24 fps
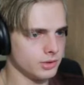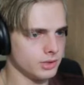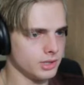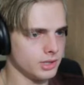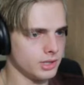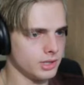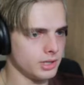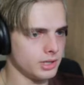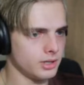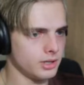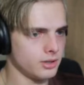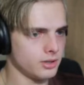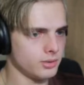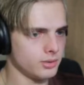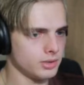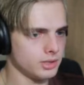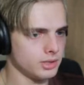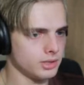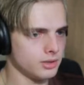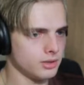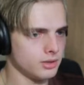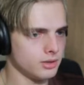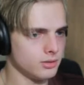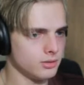There we
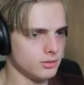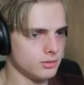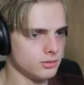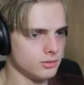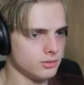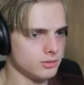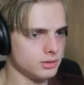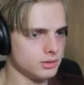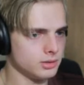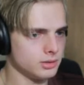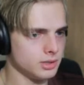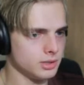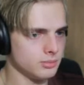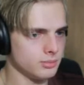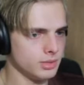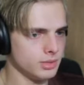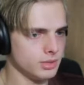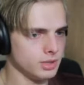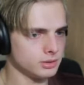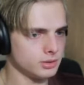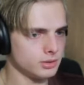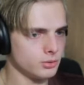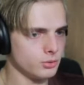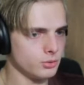go. Oh yeah,
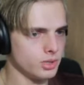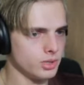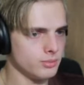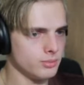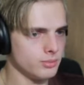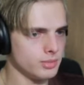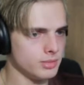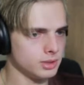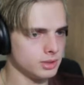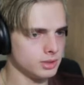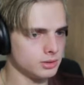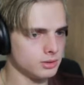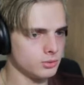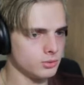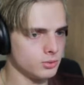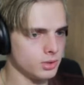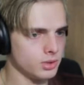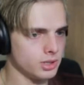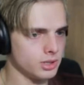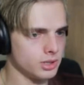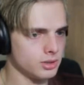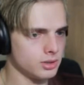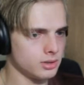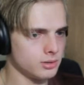melted away, melted
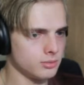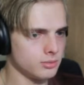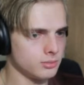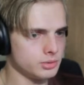away.